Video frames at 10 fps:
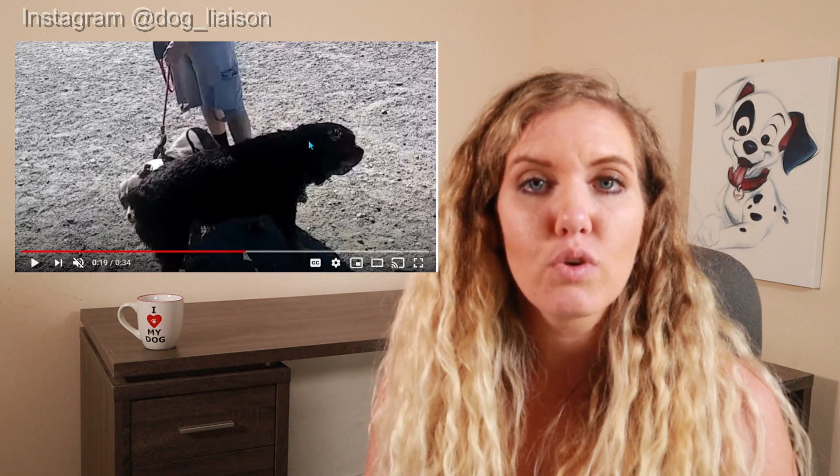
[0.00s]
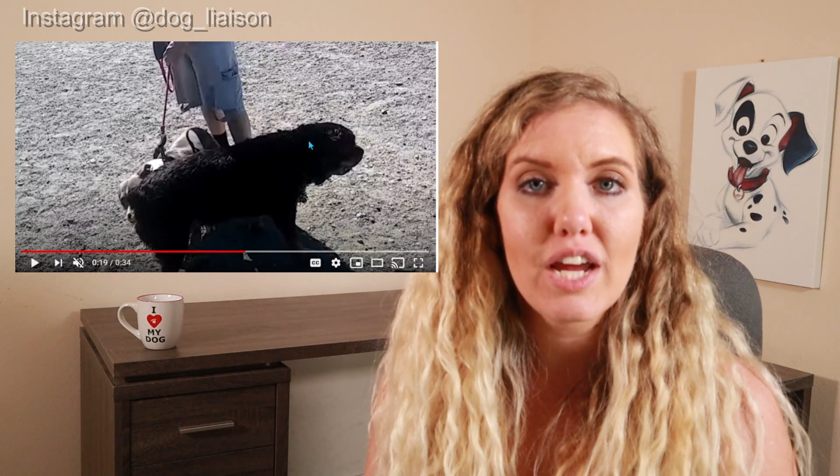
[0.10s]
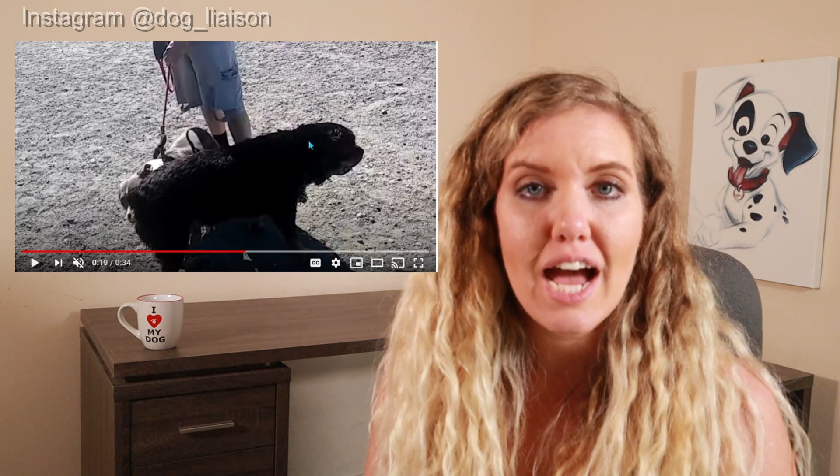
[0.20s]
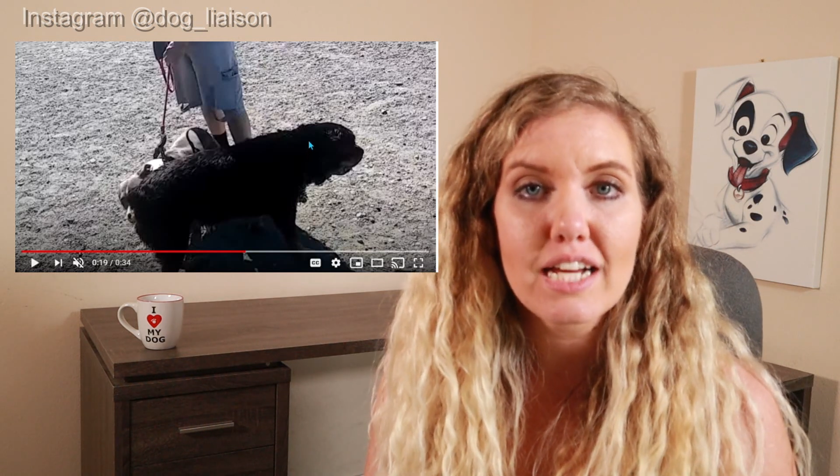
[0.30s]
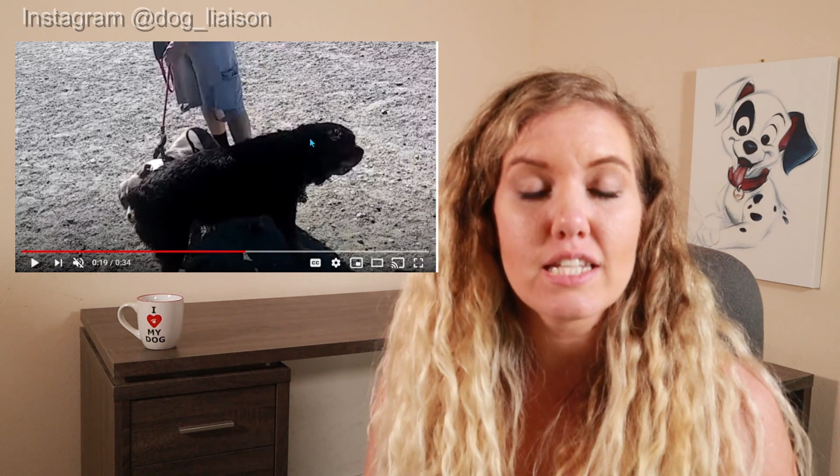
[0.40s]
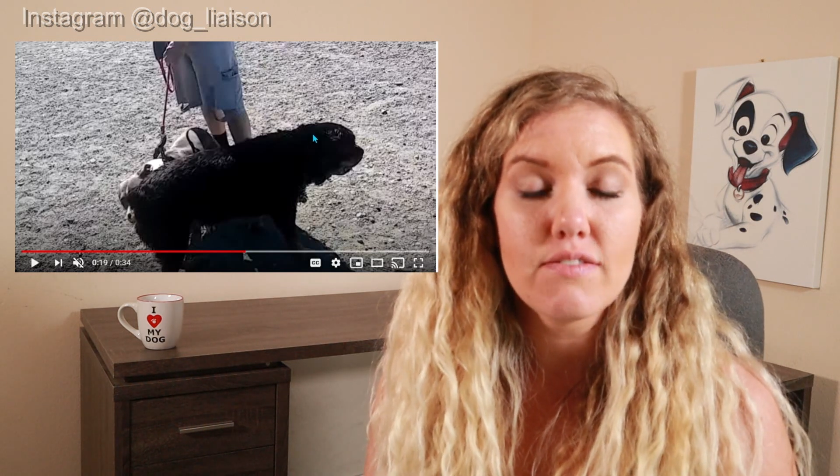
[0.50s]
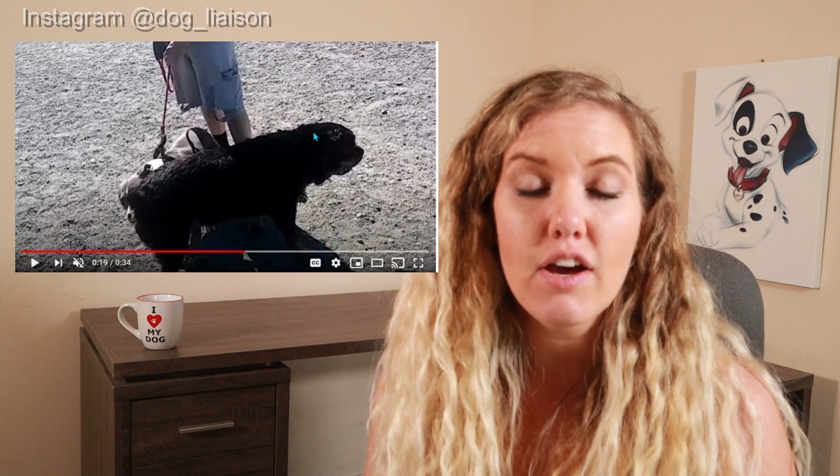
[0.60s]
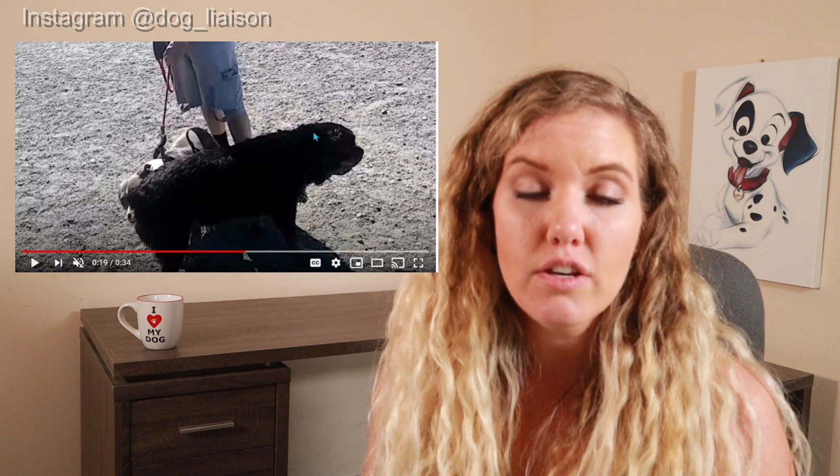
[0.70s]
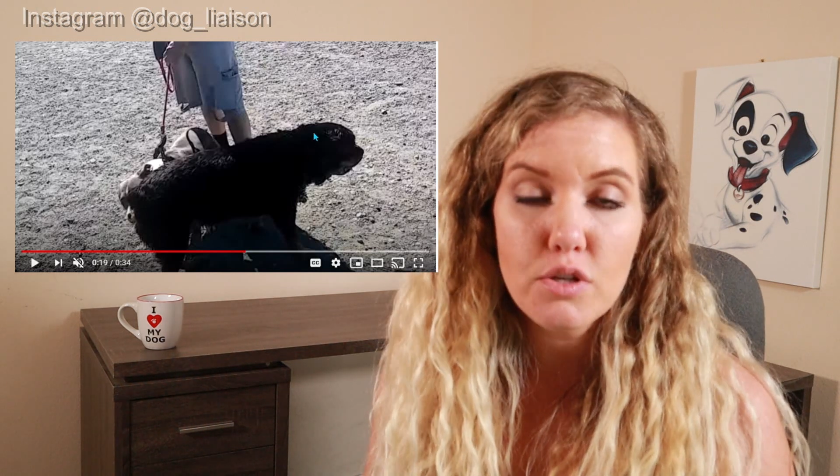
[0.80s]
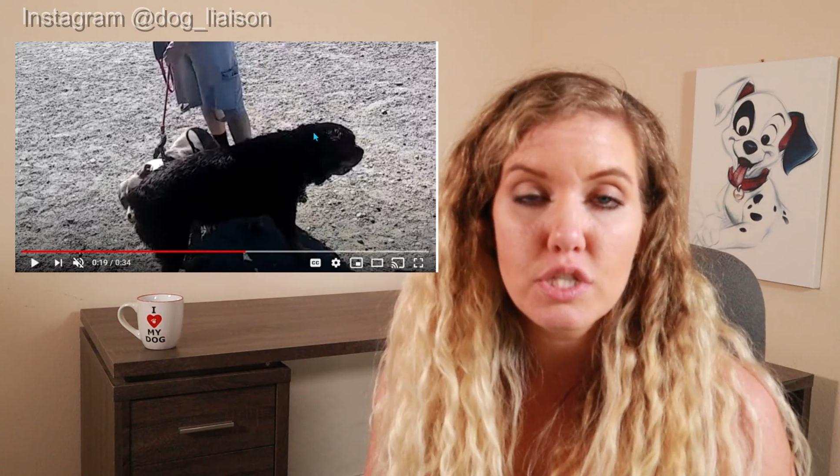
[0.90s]
reactive,
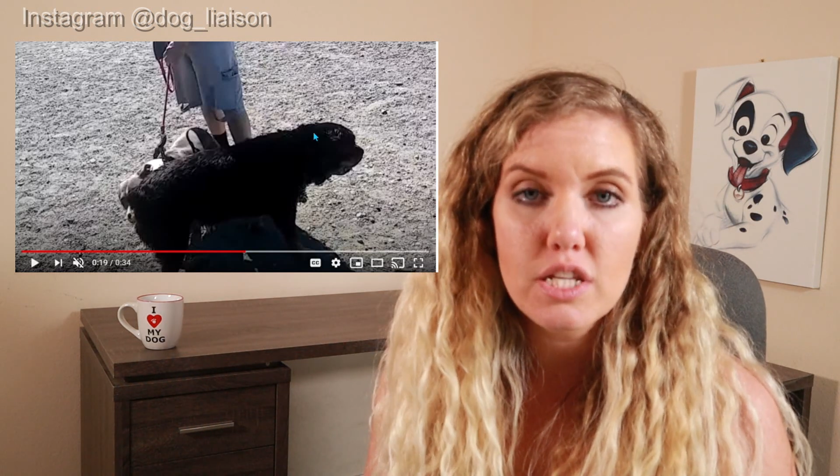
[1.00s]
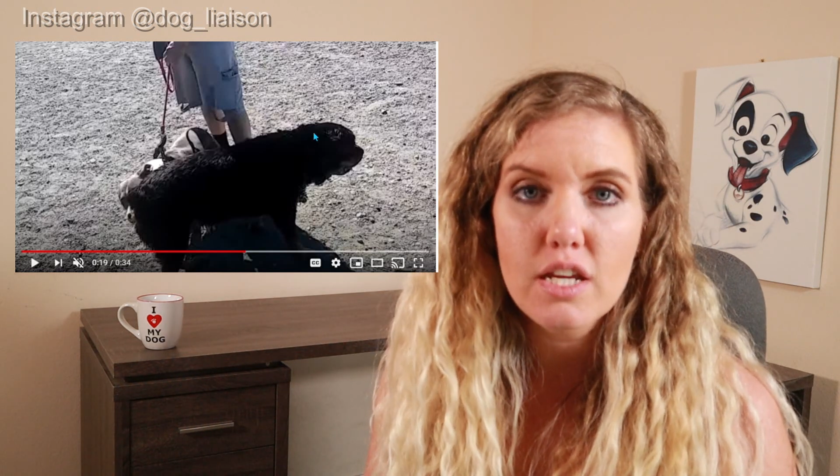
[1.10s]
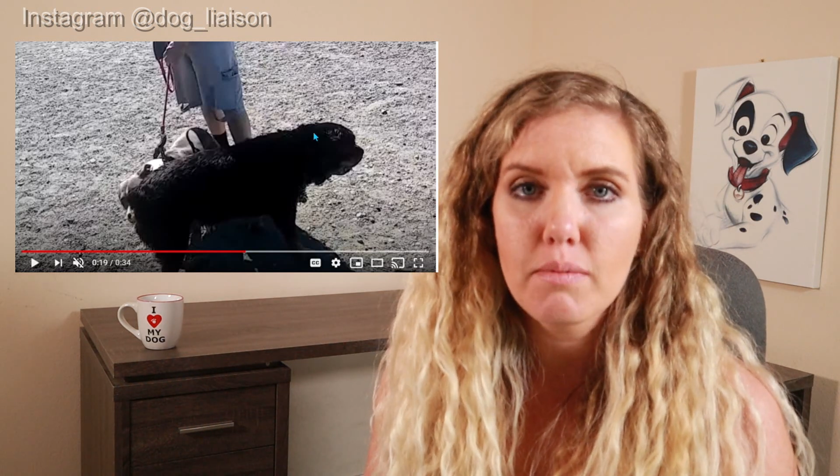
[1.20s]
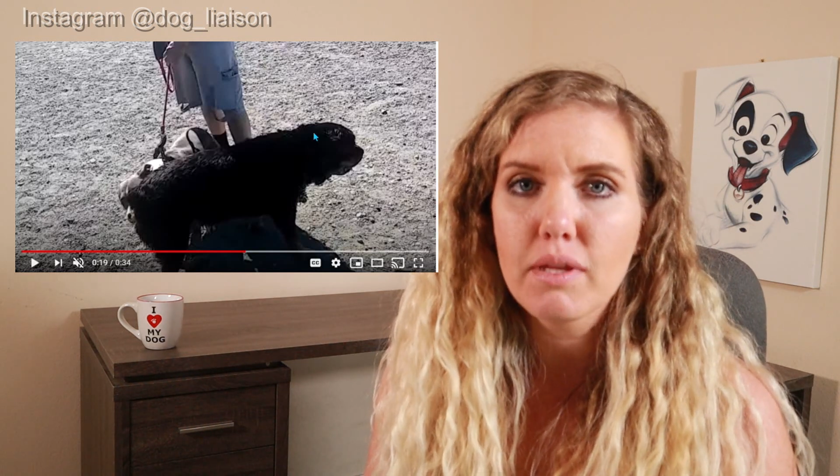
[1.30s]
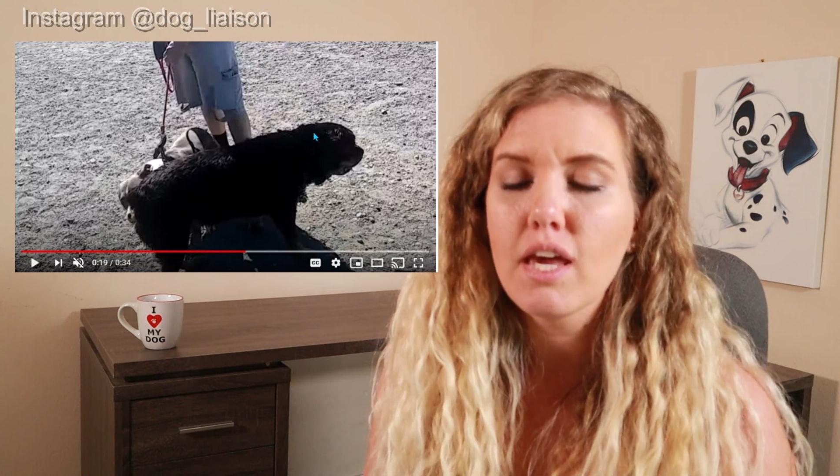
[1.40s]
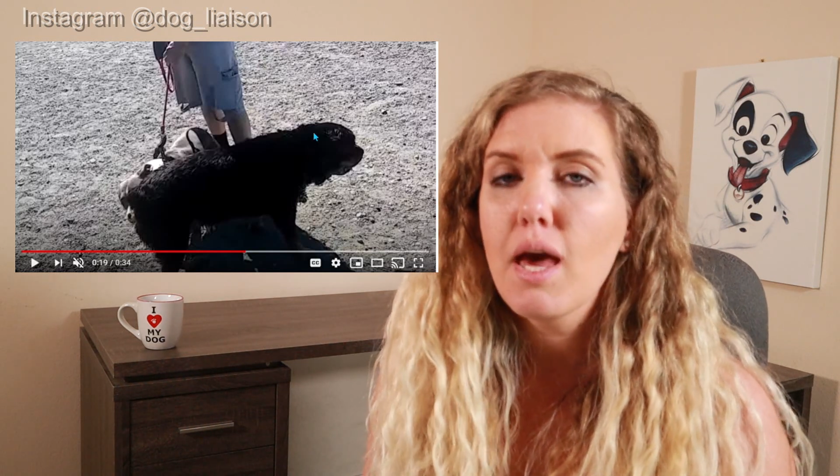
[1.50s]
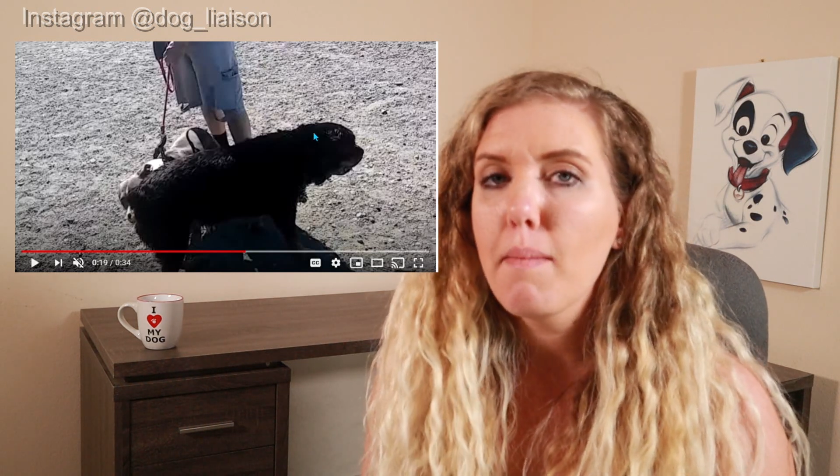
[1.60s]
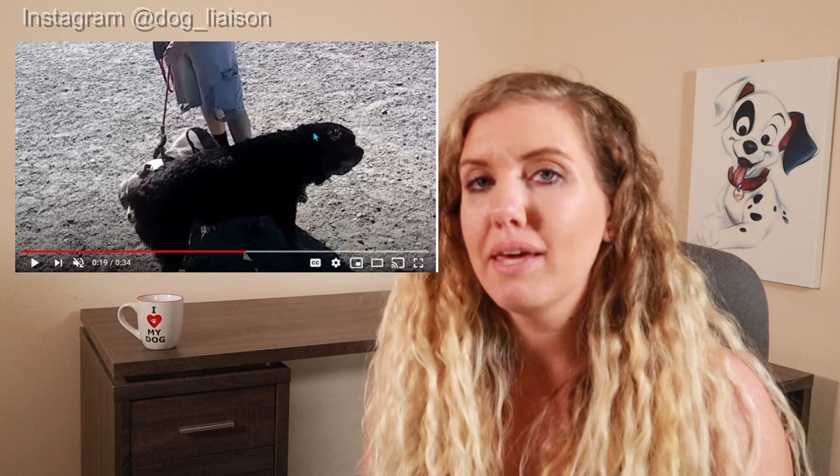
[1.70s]
understandably,